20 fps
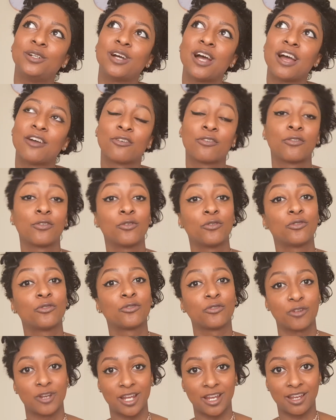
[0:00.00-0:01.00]
I feel
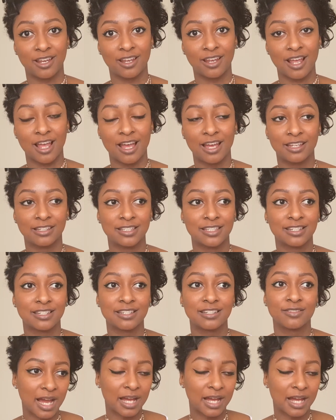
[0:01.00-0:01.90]
free, and